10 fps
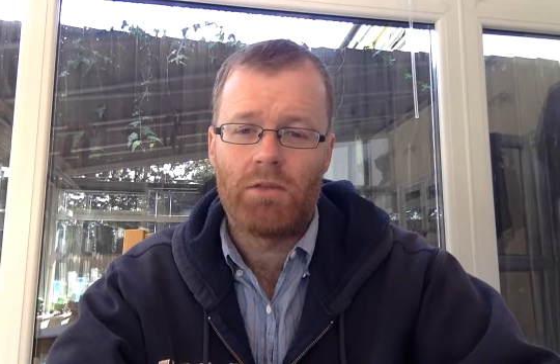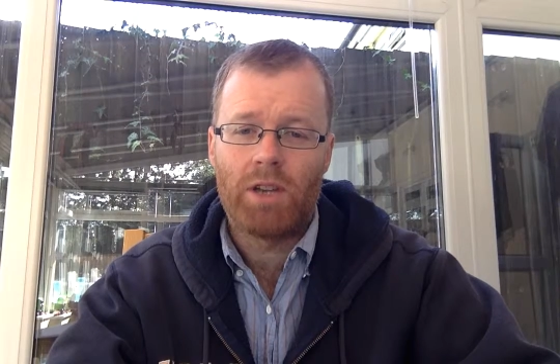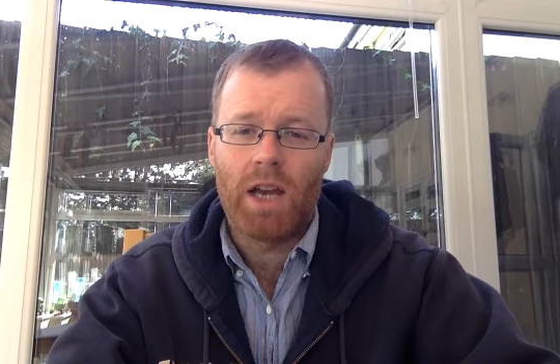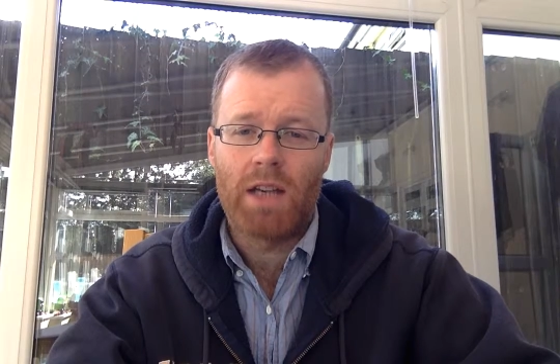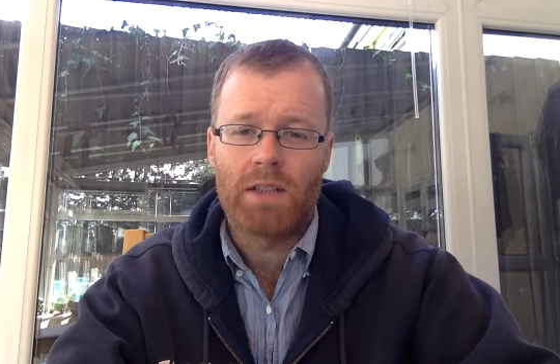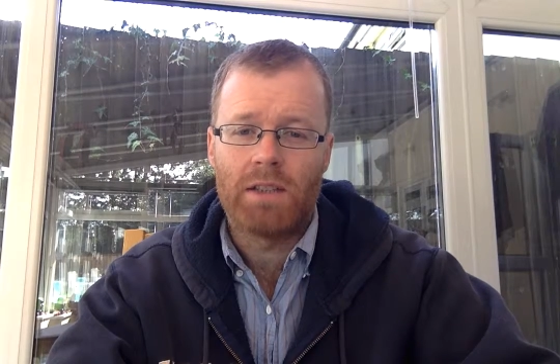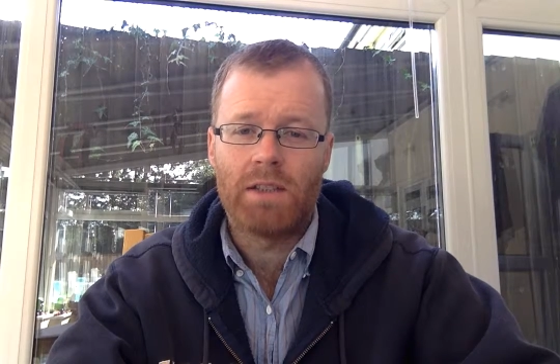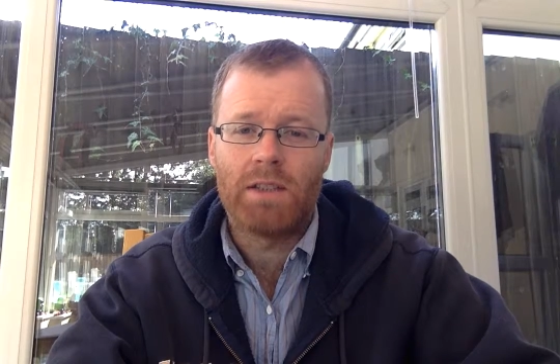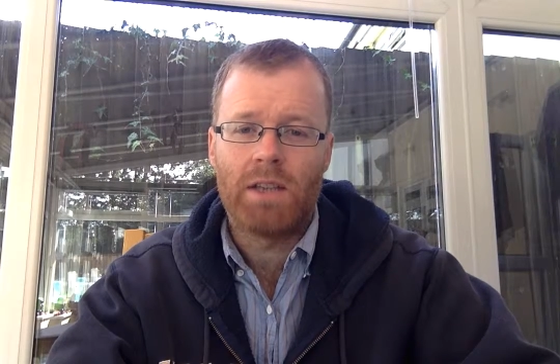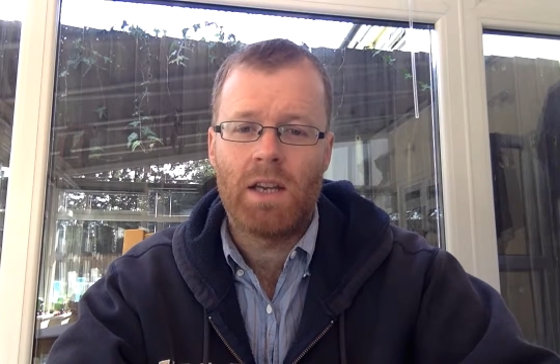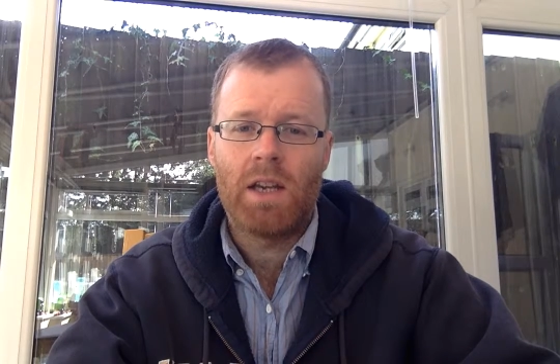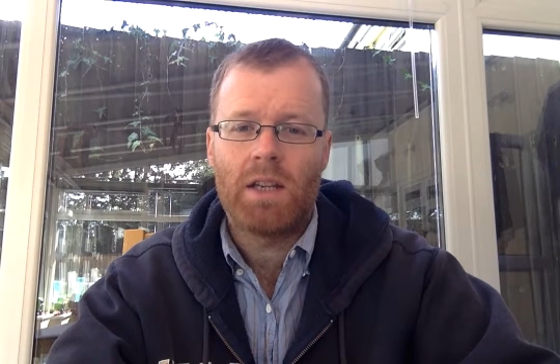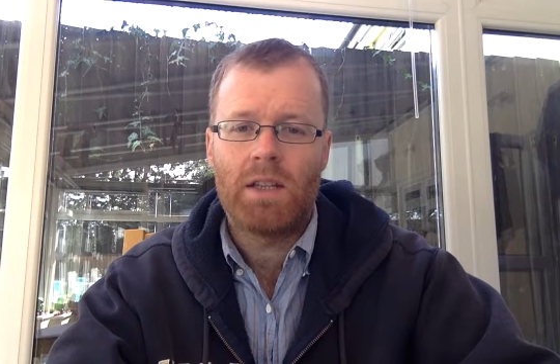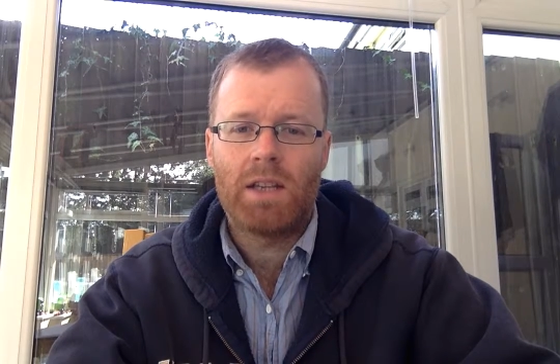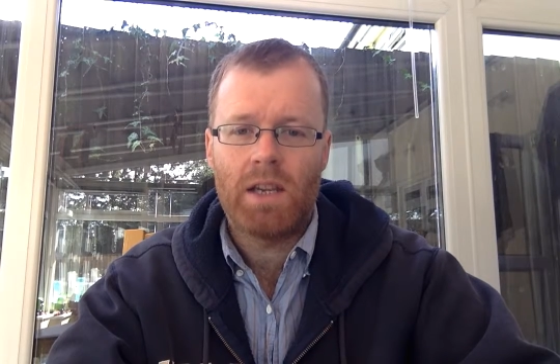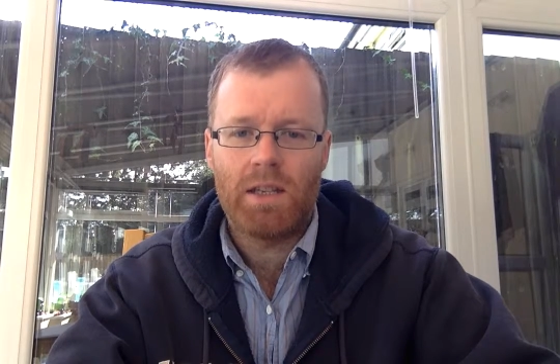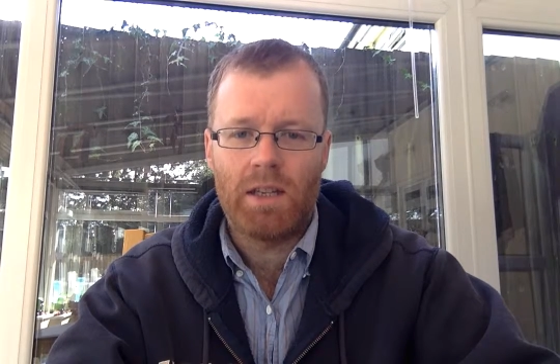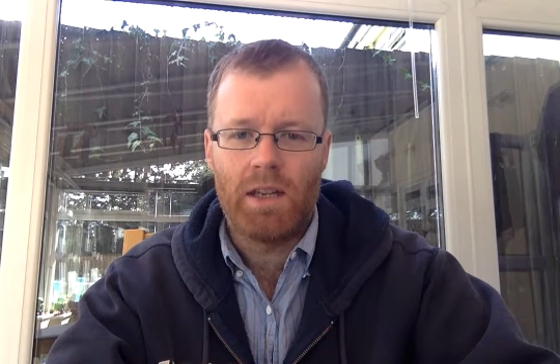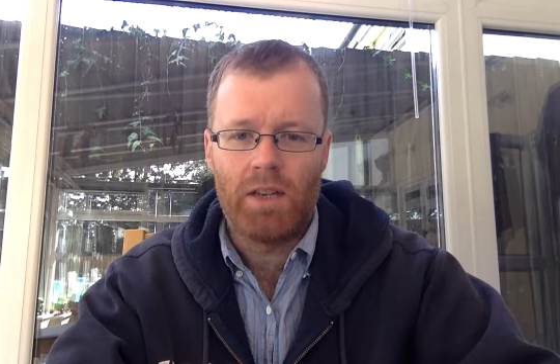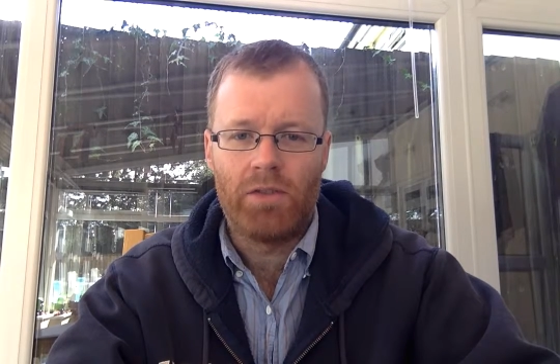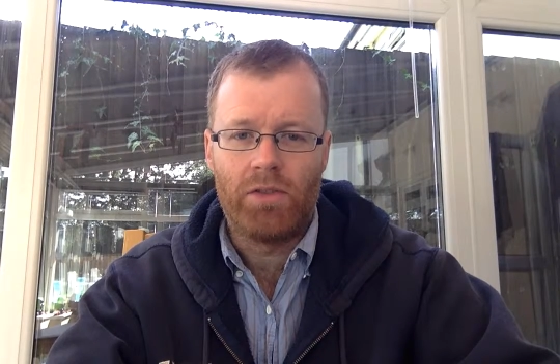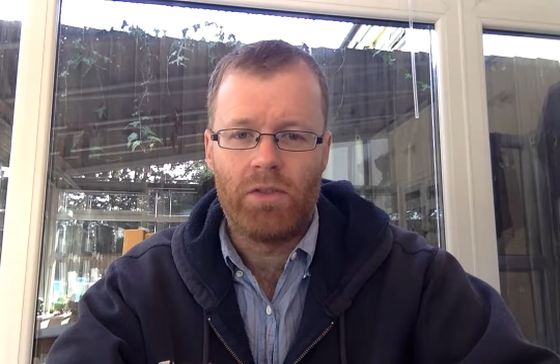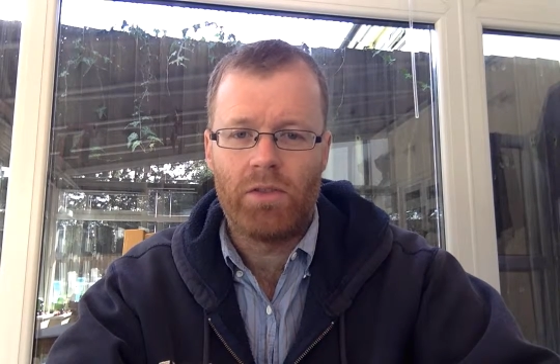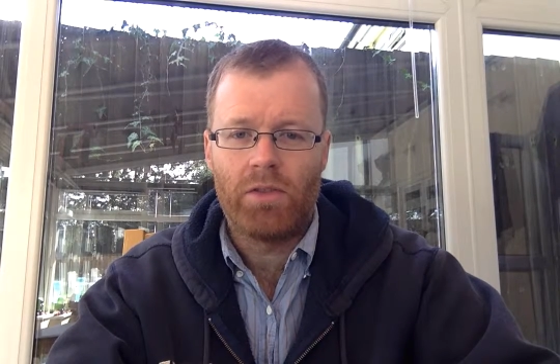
reactant gaining electrons.